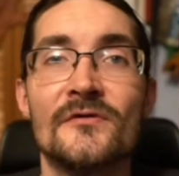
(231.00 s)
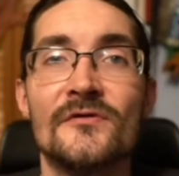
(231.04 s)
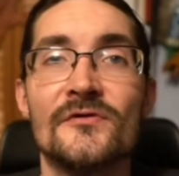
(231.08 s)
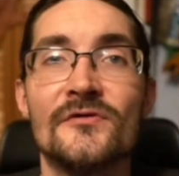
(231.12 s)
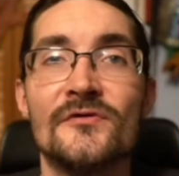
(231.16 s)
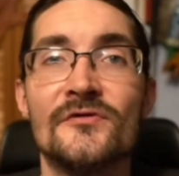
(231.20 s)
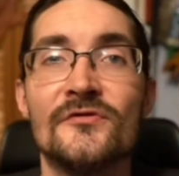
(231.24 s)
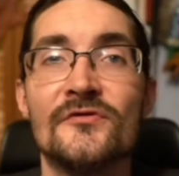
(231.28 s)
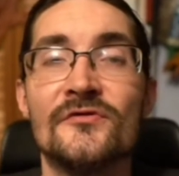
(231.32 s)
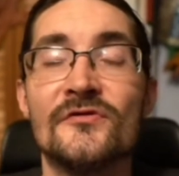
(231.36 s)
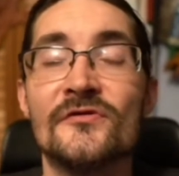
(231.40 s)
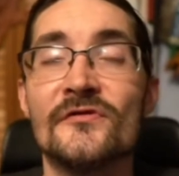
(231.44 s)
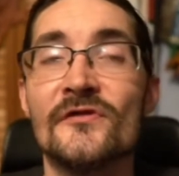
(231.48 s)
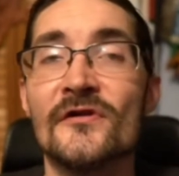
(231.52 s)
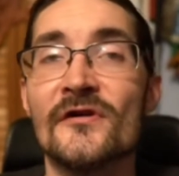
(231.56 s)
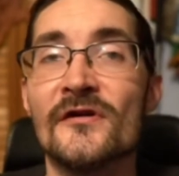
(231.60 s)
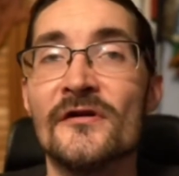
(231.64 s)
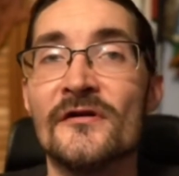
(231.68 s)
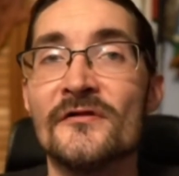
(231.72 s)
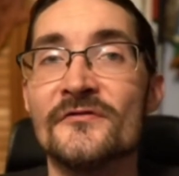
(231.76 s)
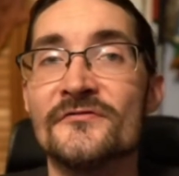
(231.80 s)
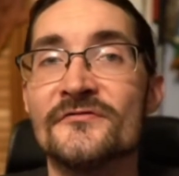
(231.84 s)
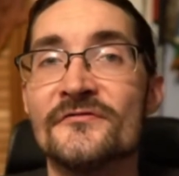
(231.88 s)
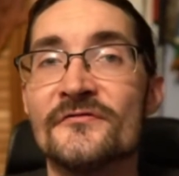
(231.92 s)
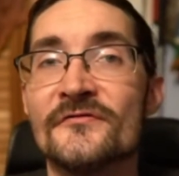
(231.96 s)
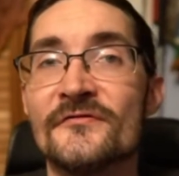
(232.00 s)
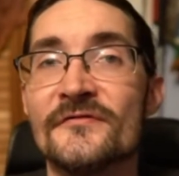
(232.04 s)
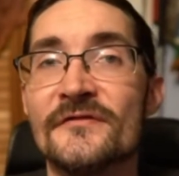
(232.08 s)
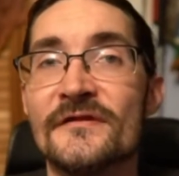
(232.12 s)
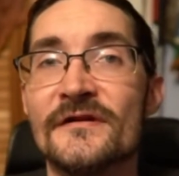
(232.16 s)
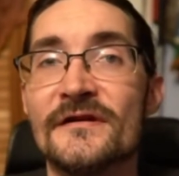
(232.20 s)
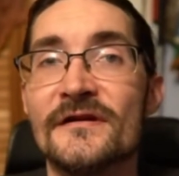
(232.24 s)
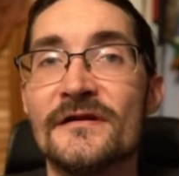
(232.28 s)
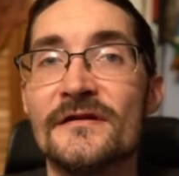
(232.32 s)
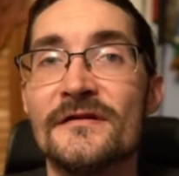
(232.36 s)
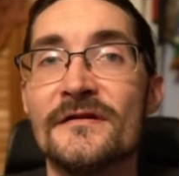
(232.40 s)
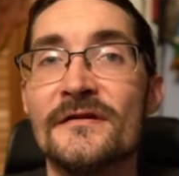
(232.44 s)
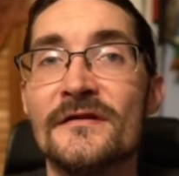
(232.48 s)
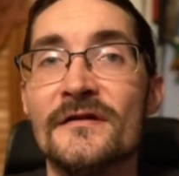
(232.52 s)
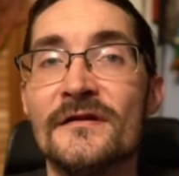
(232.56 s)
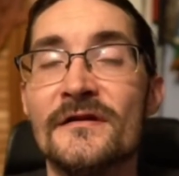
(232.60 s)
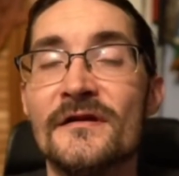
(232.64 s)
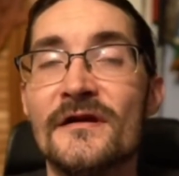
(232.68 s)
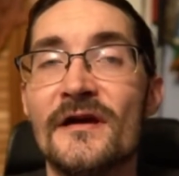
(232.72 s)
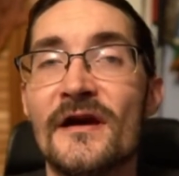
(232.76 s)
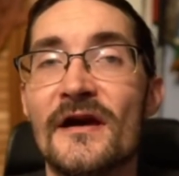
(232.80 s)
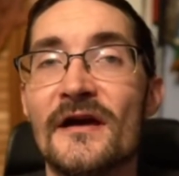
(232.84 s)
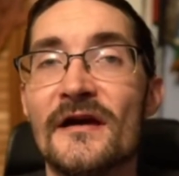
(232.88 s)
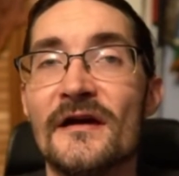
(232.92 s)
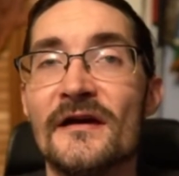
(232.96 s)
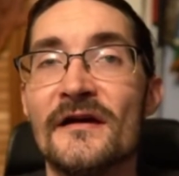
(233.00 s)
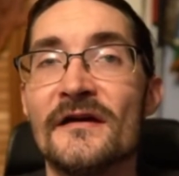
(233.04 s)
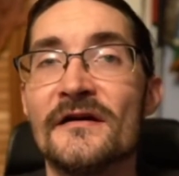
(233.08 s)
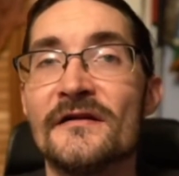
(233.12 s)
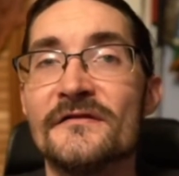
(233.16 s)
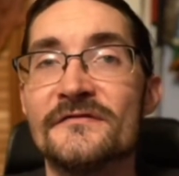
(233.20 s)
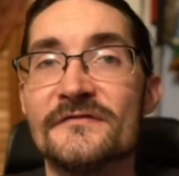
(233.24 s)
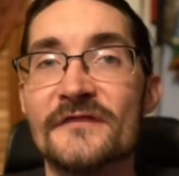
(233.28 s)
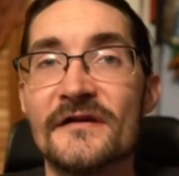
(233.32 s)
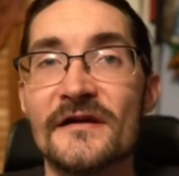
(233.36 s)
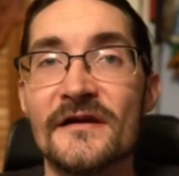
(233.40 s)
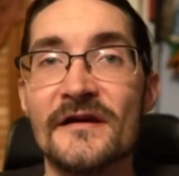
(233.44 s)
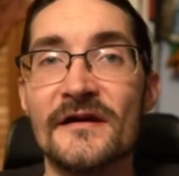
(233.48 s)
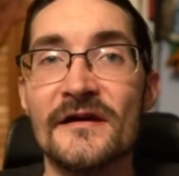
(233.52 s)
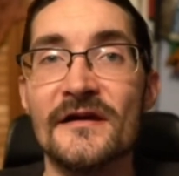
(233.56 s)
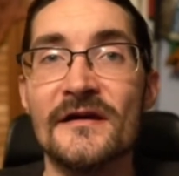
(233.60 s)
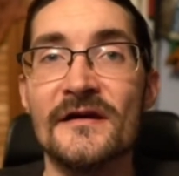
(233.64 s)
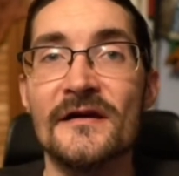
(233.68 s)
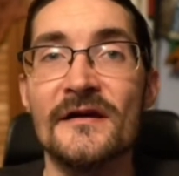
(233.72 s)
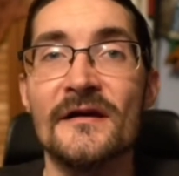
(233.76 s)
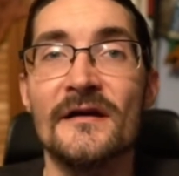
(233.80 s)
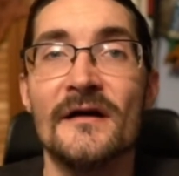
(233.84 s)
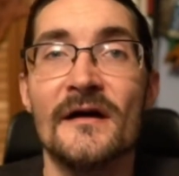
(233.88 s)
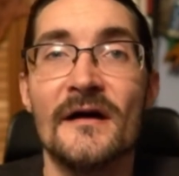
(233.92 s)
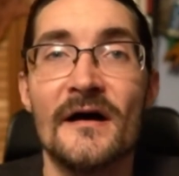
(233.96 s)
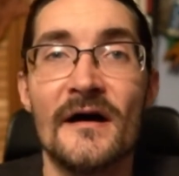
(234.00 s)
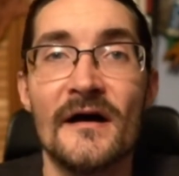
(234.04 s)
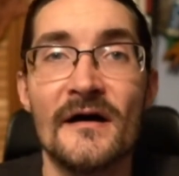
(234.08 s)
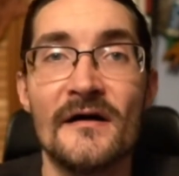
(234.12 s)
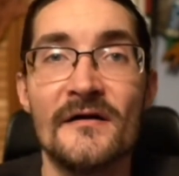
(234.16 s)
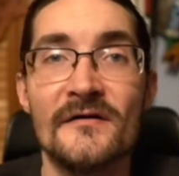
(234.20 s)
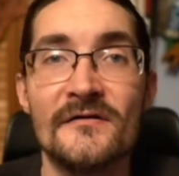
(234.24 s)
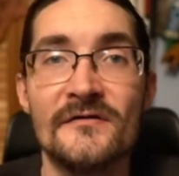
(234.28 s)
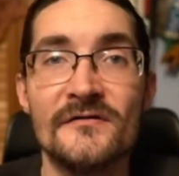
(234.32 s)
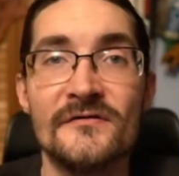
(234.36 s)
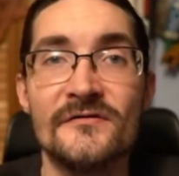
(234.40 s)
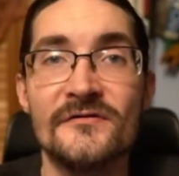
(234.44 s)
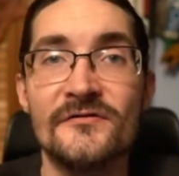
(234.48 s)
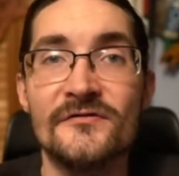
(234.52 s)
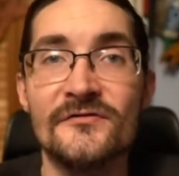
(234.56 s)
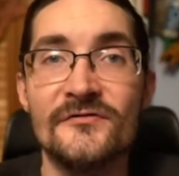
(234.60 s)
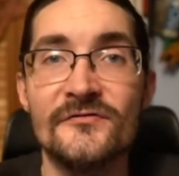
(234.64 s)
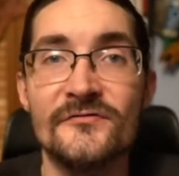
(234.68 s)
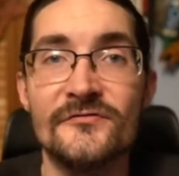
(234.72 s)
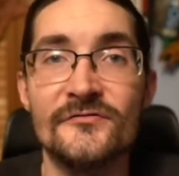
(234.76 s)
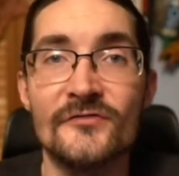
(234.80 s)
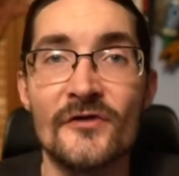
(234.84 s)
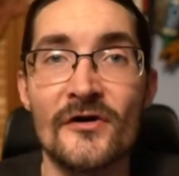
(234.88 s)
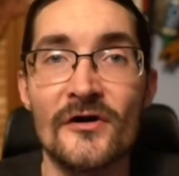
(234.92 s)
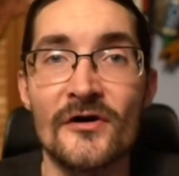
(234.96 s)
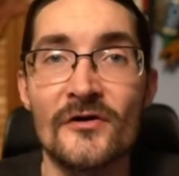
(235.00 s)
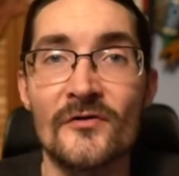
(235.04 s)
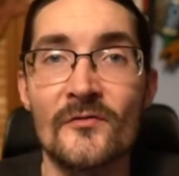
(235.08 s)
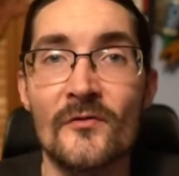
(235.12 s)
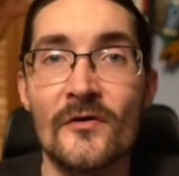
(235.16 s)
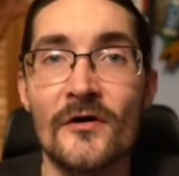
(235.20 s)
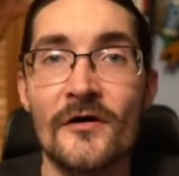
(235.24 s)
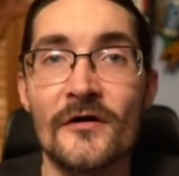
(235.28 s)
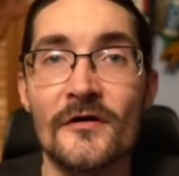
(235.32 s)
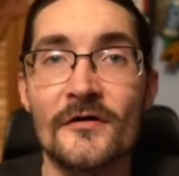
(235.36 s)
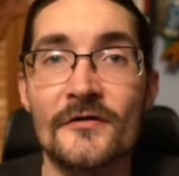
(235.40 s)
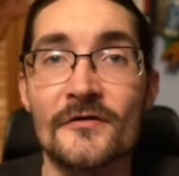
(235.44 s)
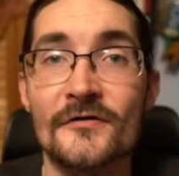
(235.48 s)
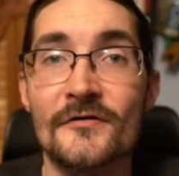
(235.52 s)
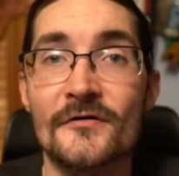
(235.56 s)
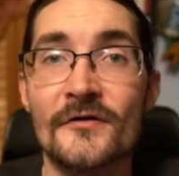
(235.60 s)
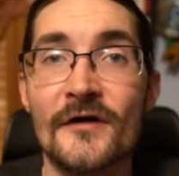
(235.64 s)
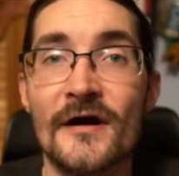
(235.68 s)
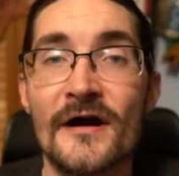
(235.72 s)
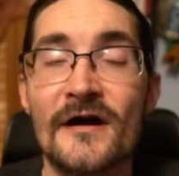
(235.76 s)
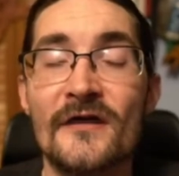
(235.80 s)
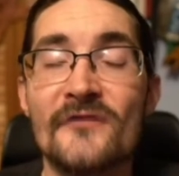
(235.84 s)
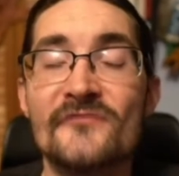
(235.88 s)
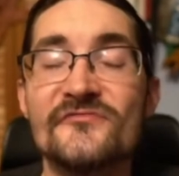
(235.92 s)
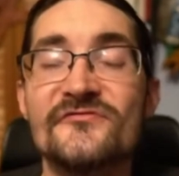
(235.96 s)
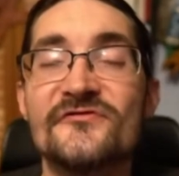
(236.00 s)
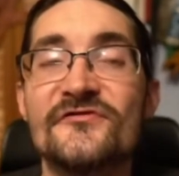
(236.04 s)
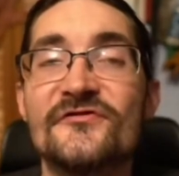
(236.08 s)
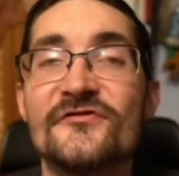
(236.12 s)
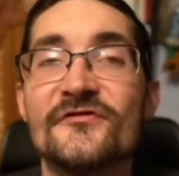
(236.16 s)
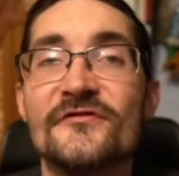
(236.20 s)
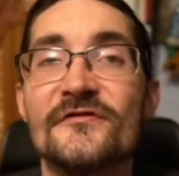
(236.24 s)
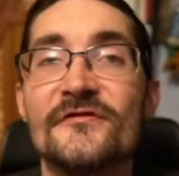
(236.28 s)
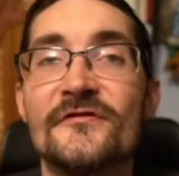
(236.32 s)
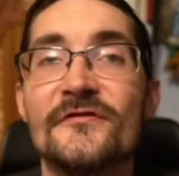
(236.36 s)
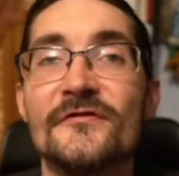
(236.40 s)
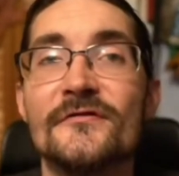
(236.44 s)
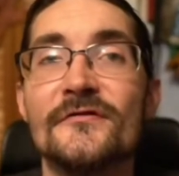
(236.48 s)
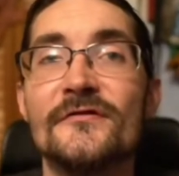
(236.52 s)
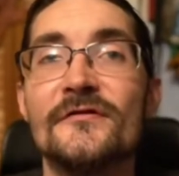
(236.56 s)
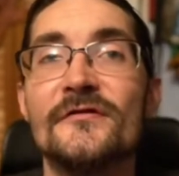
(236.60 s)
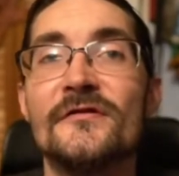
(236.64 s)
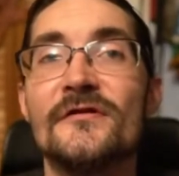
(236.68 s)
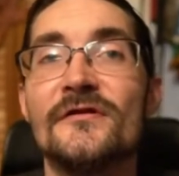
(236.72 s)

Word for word: You could also then, as a dog walker house sitter,